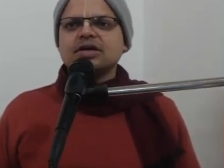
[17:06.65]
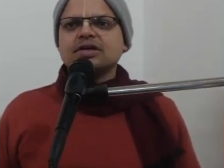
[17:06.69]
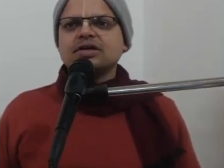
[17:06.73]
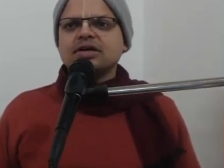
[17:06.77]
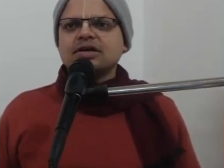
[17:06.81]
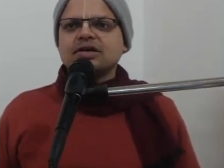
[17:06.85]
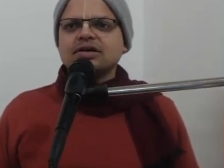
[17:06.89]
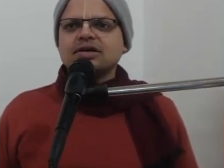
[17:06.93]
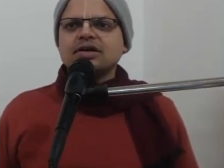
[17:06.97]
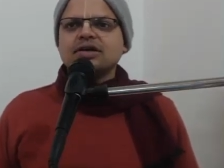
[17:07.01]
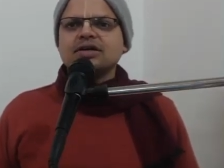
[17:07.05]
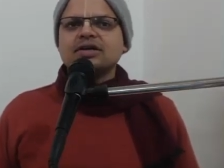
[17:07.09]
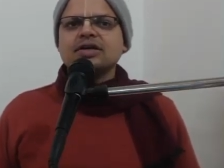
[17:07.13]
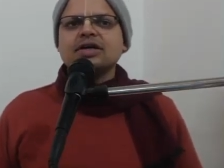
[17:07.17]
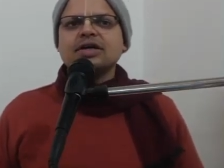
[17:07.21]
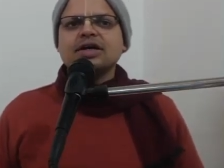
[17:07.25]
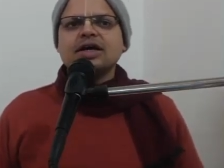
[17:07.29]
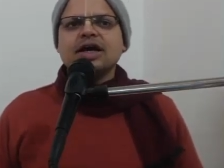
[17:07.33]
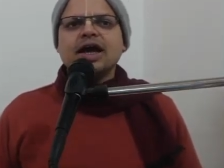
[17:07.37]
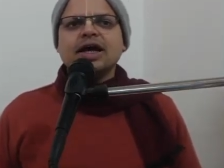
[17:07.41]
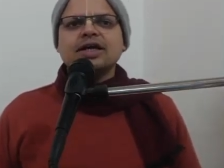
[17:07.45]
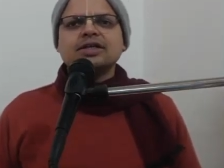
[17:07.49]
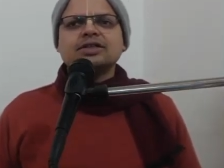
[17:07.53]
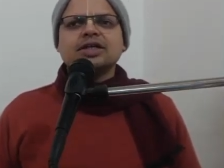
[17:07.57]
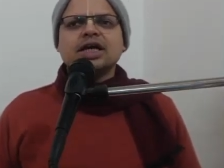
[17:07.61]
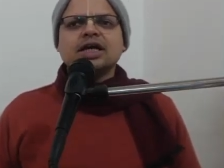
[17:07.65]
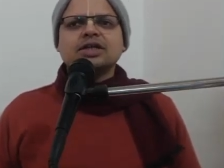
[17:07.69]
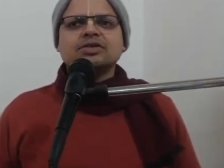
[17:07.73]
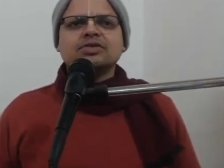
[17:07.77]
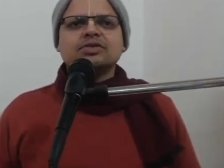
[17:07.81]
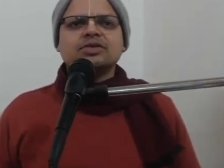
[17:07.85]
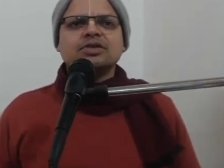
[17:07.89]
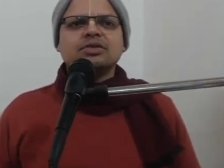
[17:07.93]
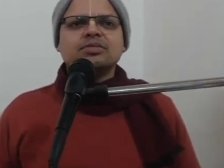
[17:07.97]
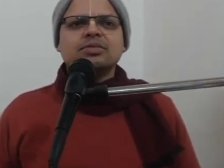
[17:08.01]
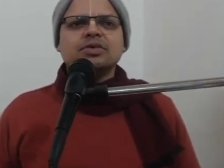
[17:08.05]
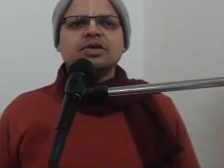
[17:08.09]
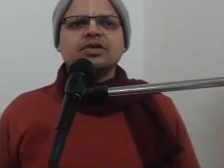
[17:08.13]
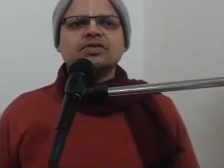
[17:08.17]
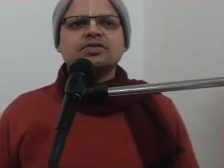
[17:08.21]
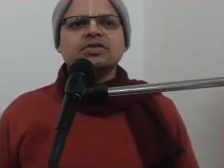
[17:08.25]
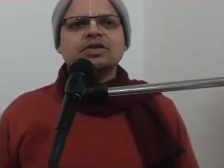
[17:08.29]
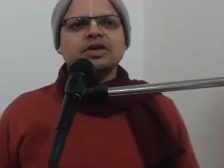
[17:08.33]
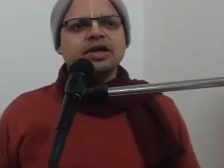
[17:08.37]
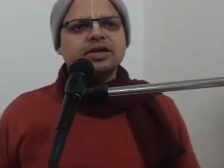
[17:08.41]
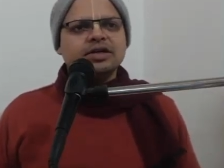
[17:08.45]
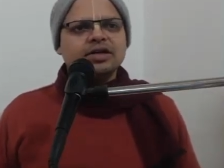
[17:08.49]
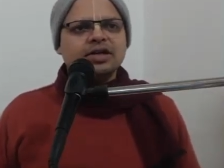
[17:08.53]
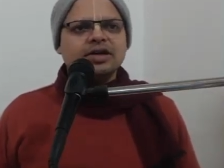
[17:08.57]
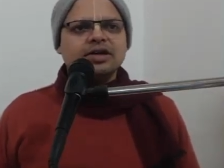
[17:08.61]
eternal, and Shashvatam
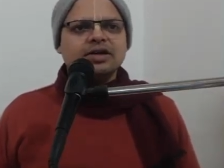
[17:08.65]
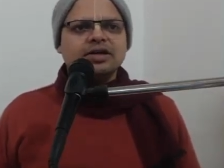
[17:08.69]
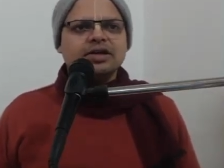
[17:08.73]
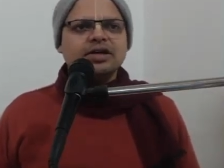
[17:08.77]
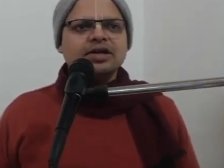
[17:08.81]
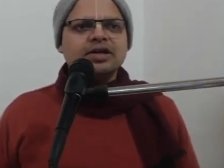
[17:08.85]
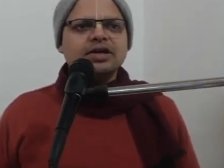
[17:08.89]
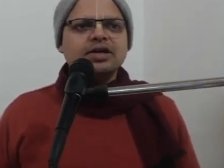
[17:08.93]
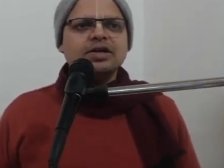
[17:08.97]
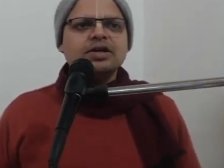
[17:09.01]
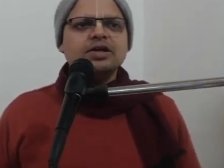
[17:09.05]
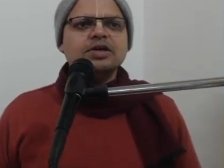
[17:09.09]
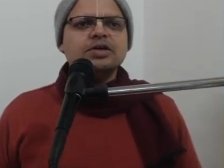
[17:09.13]
means eternal.